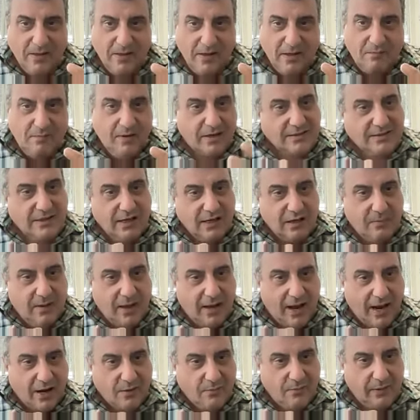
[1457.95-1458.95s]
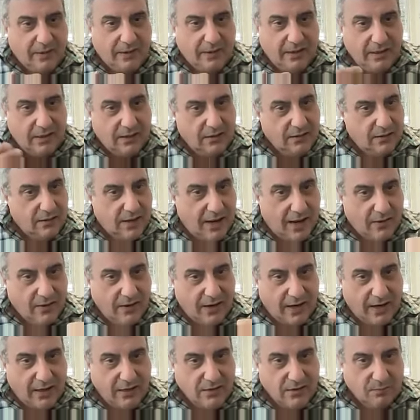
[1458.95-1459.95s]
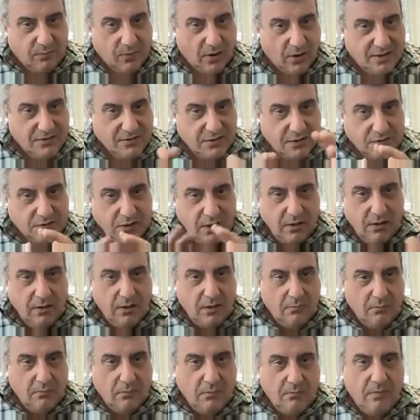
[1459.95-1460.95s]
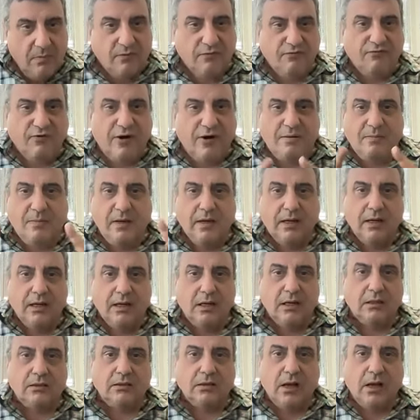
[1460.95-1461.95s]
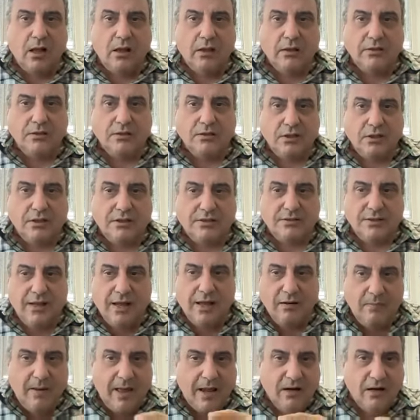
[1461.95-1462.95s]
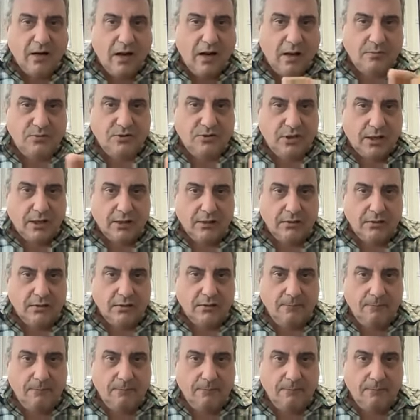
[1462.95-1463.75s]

It may tell you about how to begin and how to end a process. Remember, framing knowledge is not about an object.